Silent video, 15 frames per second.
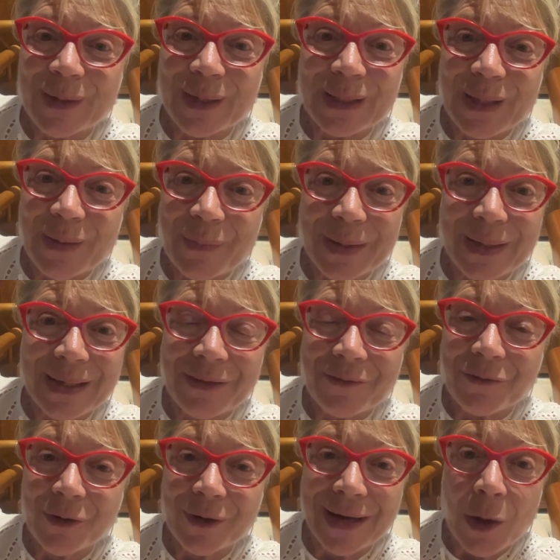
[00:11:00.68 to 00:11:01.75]
very typical
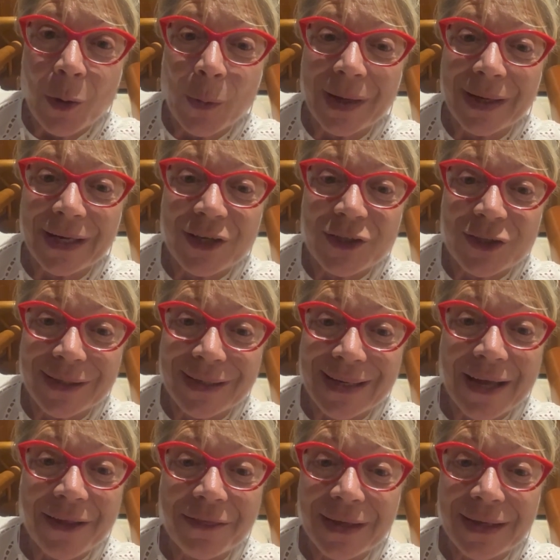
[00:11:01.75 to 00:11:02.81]
for our region. And
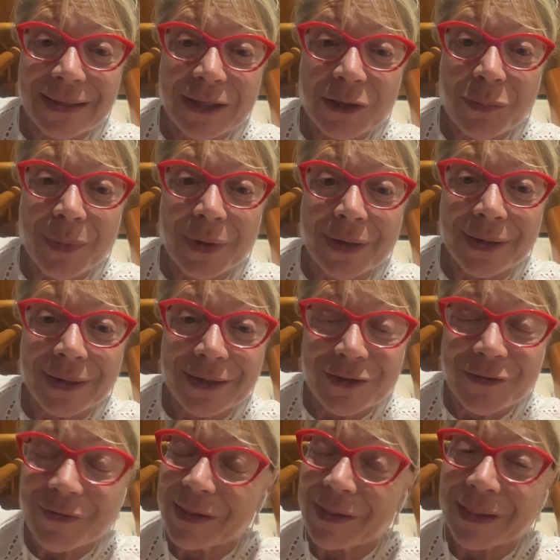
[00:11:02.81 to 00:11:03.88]
I think that
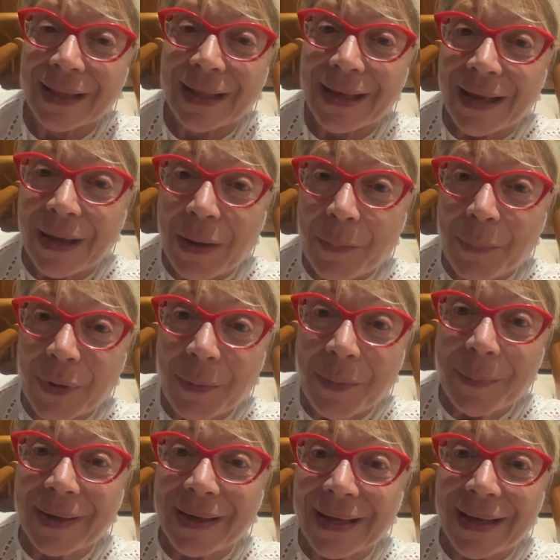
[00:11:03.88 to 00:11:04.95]
Mergim will
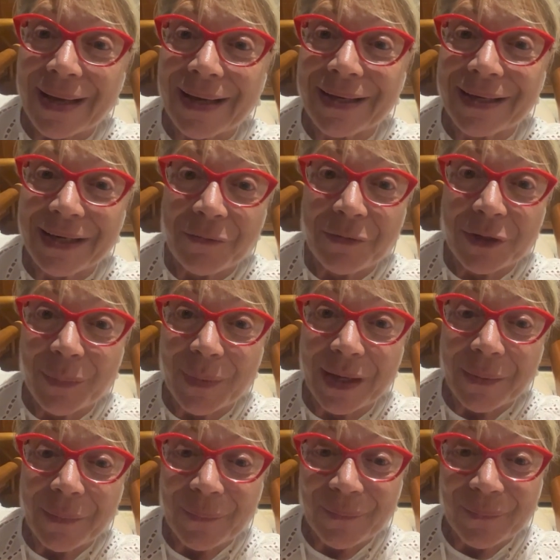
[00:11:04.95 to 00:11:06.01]
probably agree with me.